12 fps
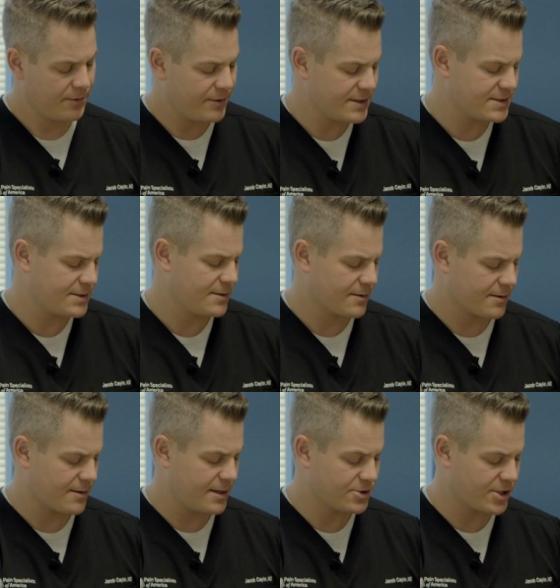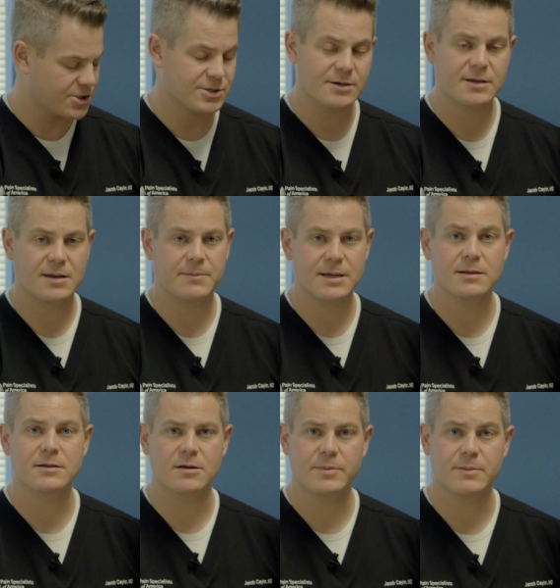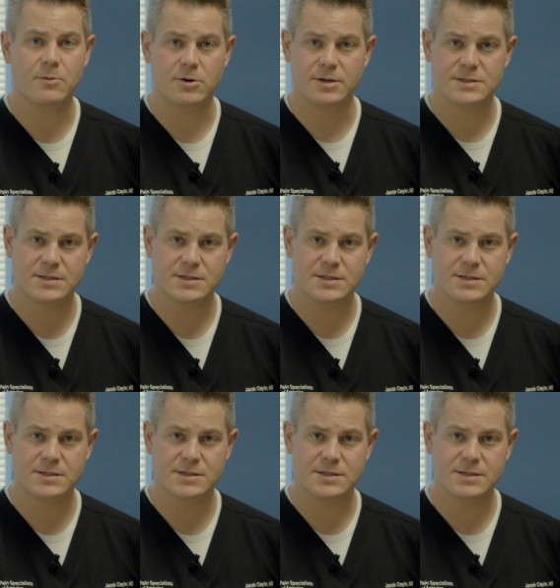This injection can be a little bit more